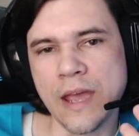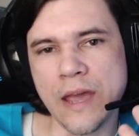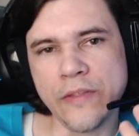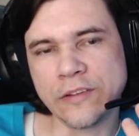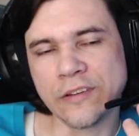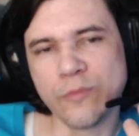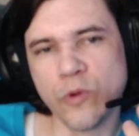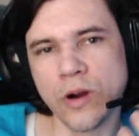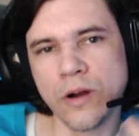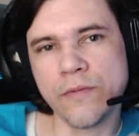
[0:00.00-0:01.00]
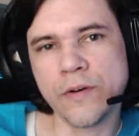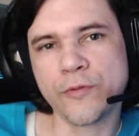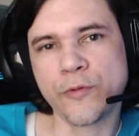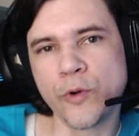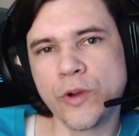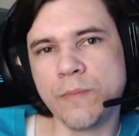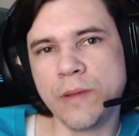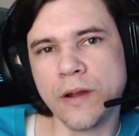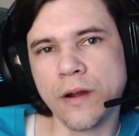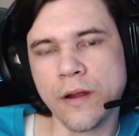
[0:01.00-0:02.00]
And this is more of a fruity
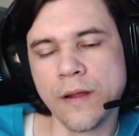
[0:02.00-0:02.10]
beer.